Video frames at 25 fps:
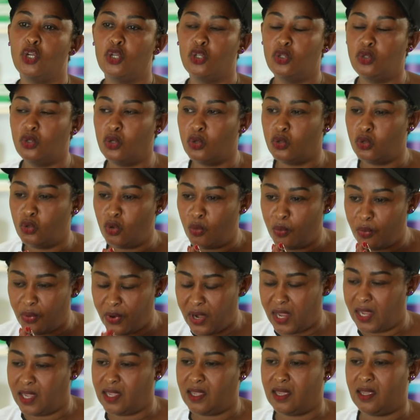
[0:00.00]
So you
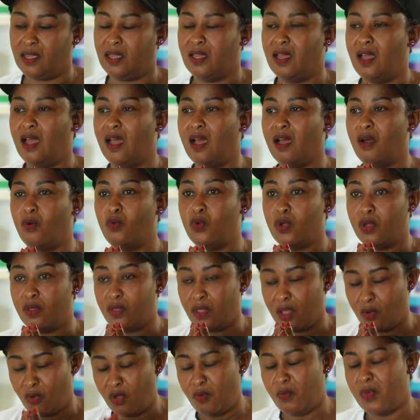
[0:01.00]
break,
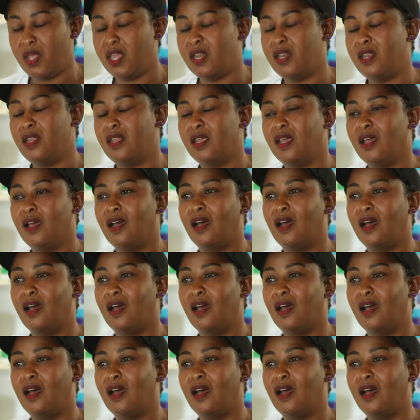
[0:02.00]
the women,